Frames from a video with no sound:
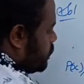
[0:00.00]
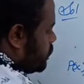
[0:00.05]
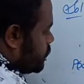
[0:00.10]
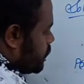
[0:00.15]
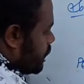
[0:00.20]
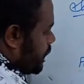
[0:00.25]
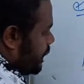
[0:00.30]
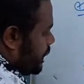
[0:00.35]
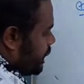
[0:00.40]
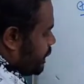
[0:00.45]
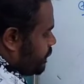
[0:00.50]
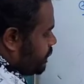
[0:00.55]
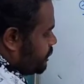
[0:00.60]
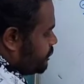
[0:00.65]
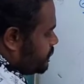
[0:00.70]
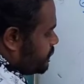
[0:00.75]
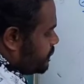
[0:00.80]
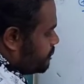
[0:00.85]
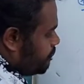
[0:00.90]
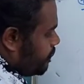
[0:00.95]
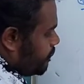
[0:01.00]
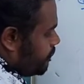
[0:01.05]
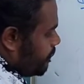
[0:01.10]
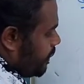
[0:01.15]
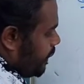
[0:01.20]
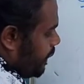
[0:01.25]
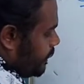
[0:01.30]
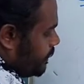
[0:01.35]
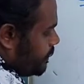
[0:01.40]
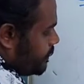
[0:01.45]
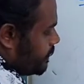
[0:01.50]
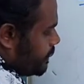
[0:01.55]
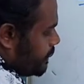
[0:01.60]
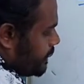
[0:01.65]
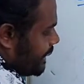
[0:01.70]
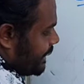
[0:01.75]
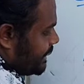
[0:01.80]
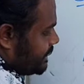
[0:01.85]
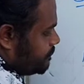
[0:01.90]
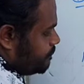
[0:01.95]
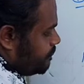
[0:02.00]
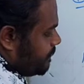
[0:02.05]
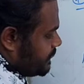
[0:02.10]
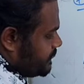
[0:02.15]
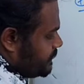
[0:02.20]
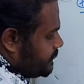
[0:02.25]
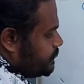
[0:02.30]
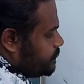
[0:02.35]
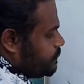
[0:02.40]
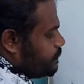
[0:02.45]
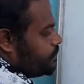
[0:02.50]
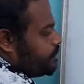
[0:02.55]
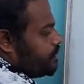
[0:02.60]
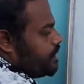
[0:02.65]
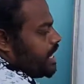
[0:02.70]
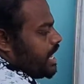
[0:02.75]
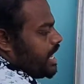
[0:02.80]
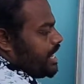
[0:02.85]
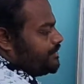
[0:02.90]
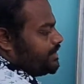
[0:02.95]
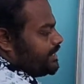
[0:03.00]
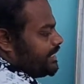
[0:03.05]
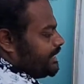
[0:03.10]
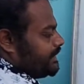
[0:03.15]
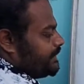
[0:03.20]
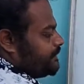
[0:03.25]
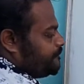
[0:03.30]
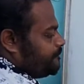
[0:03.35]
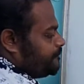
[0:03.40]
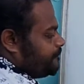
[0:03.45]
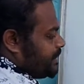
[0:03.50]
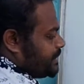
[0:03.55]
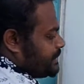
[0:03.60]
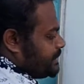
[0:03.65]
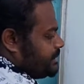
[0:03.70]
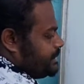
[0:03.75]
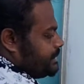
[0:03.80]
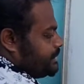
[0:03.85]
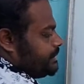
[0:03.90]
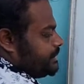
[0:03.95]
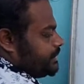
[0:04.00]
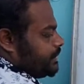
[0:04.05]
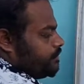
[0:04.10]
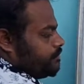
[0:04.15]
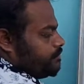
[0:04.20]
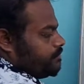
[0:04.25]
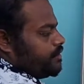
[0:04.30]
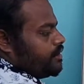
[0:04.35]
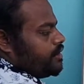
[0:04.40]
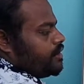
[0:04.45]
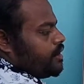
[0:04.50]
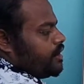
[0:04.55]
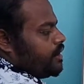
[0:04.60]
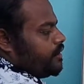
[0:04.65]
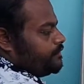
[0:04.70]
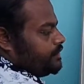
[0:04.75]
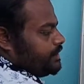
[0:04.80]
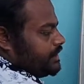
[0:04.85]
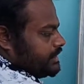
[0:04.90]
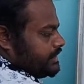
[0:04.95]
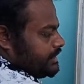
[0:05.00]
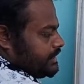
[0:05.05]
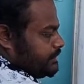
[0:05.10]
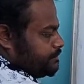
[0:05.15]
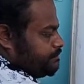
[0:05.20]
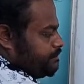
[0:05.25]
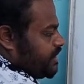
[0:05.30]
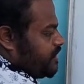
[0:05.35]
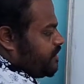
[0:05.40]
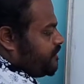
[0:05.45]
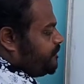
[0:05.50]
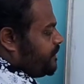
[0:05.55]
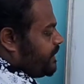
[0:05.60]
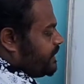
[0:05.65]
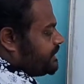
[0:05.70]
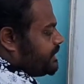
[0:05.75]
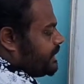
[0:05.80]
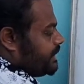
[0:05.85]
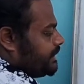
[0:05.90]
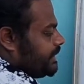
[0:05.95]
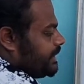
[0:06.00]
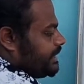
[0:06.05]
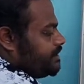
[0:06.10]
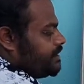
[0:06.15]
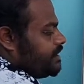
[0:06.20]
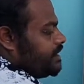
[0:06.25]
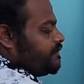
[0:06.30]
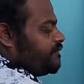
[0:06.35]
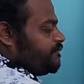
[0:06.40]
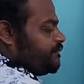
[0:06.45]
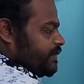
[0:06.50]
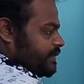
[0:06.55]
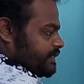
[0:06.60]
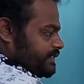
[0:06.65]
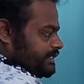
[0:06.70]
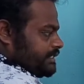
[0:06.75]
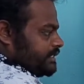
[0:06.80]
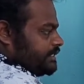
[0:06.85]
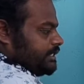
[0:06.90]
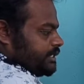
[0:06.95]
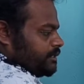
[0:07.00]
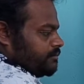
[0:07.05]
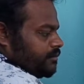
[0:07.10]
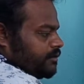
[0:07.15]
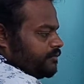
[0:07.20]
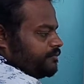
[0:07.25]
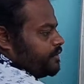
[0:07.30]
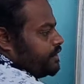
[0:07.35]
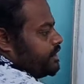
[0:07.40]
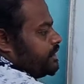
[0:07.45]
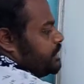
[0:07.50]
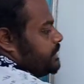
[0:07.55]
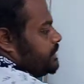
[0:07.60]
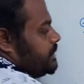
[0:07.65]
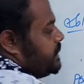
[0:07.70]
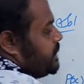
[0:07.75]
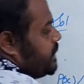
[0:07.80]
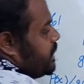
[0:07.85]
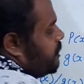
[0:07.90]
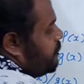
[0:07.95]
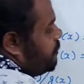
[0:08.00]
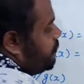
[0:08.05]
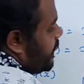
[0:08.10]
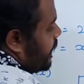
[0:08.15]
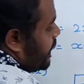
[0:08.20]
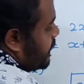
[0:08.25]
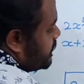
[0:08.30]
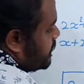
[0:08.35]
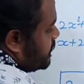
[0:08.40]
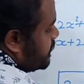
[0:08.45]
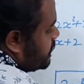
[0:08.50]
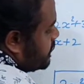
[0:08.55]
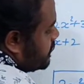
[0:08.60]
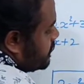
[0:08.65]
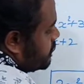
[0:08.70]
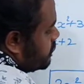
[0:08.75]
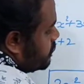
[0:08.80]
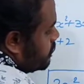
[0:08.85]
So I take division by x plus 2. I will take the first term of this p of x and then first term of g of x.